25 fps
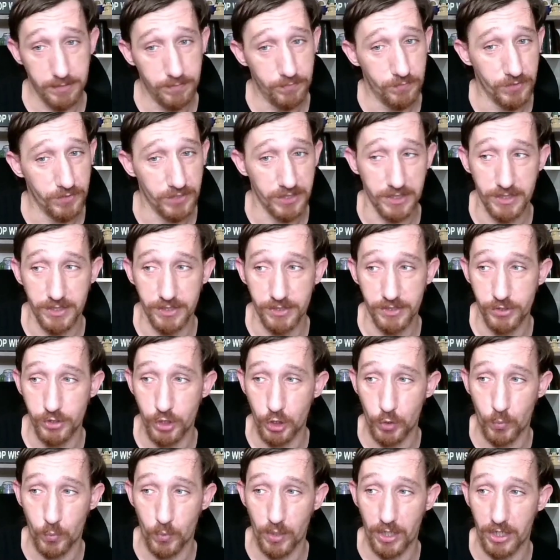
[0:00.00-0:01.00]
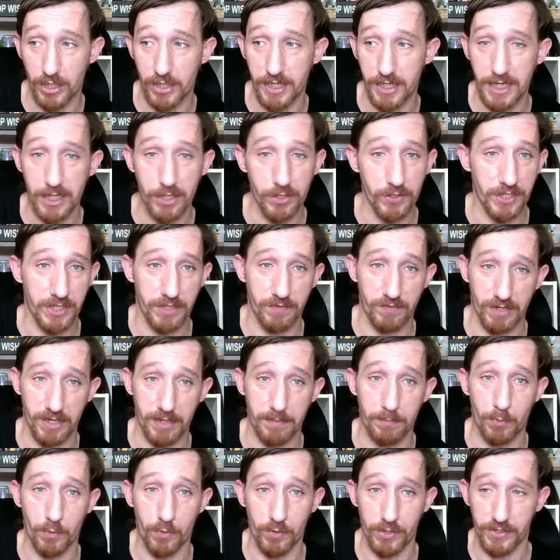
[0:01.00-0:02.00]
it was nowhere near the
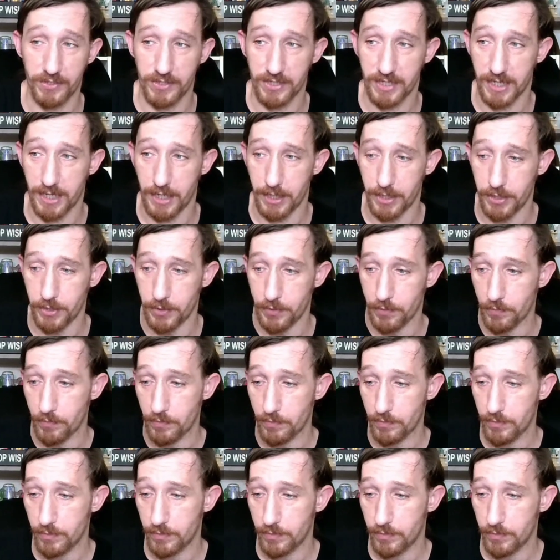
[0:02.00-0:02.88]
Rick and Morty that I knew,